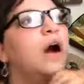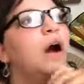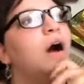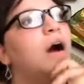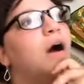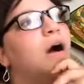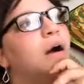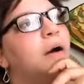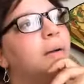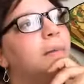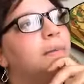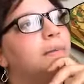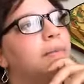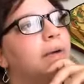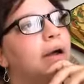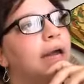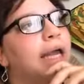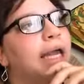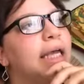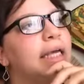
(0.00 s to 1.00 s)
Anna
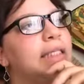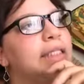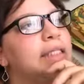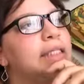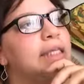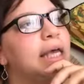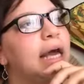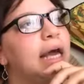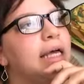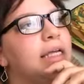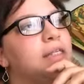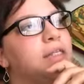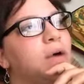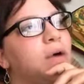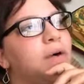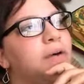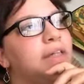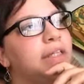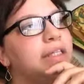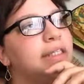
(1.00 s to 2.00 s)
says,
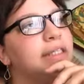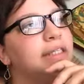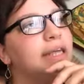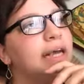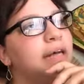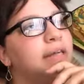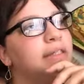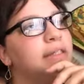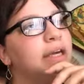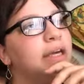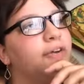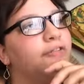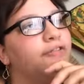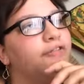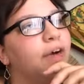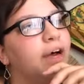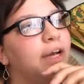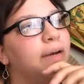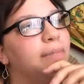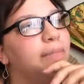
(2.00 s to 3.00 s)
oh, that sounds like a
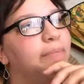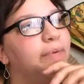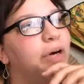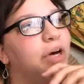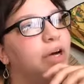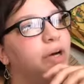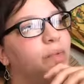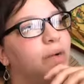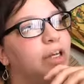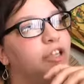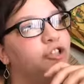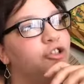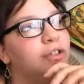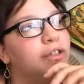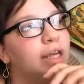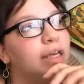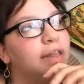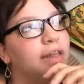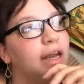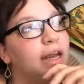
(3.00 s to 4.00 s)
fun book. What did you
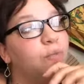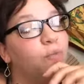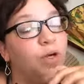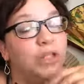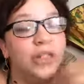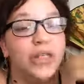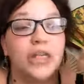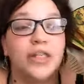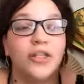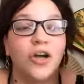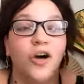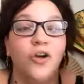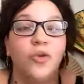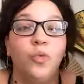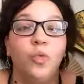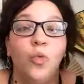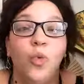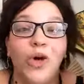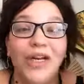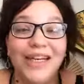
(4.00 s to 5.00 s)
say the name was? It's
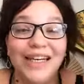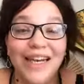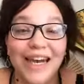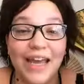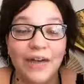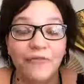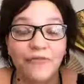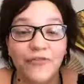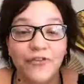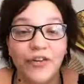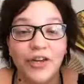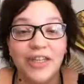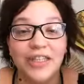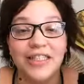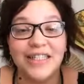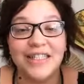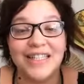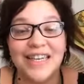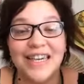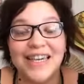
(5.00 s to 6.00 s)
called Wood Nymph
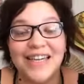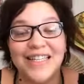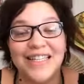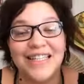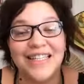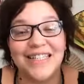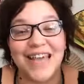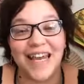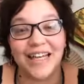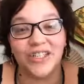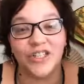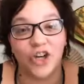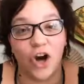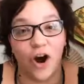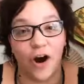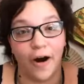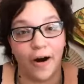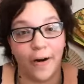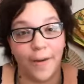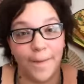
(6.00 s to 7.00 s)
Seeks
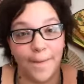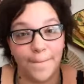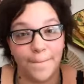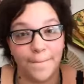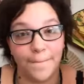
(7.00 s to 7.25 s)
Centaur.